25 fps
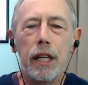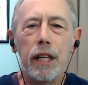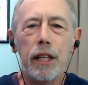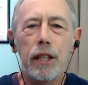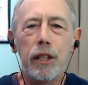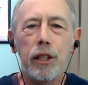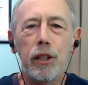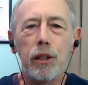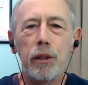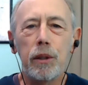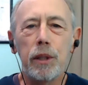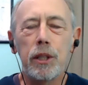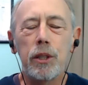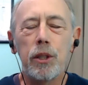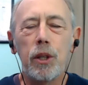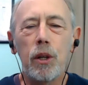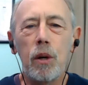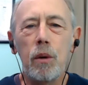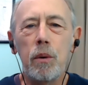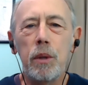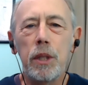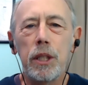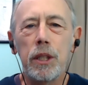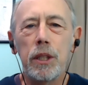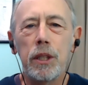You know, it's
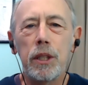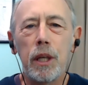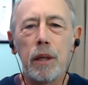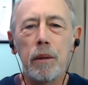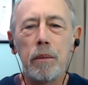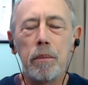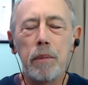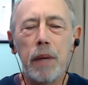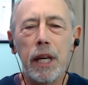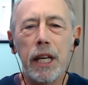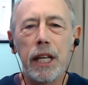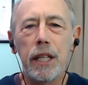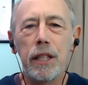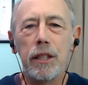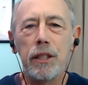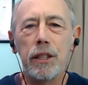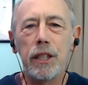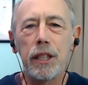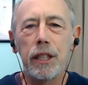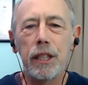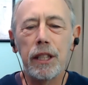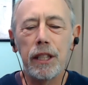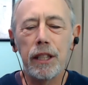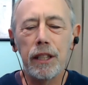always amazing.